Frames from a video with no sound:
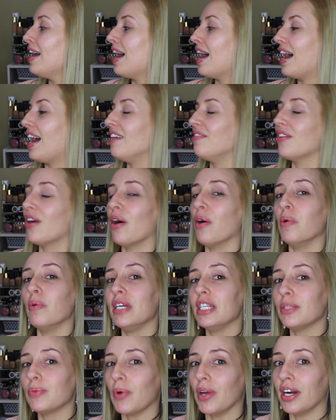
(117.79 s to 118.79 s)
I've
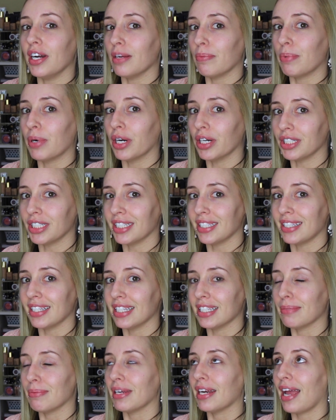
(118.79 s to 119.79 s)
always wanted to purchase
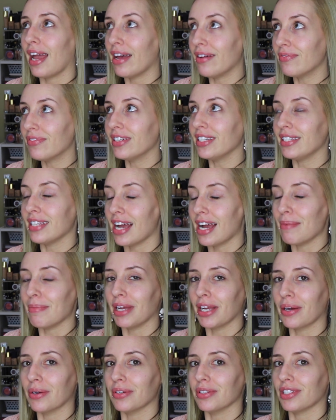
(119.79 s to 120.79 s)
this, but every time
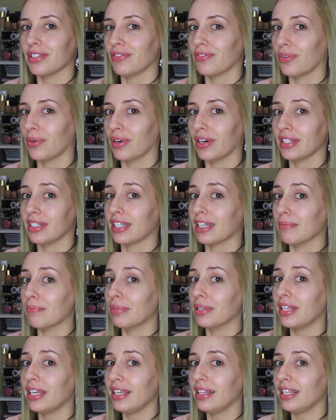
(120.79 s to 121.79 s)
I go to Sephora, it's
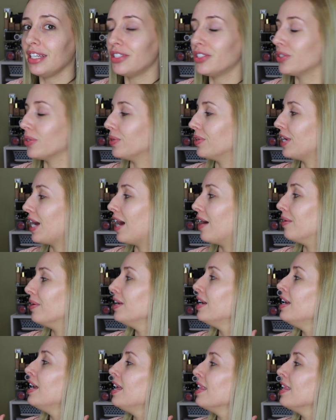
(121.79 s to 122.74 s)
completely sold out.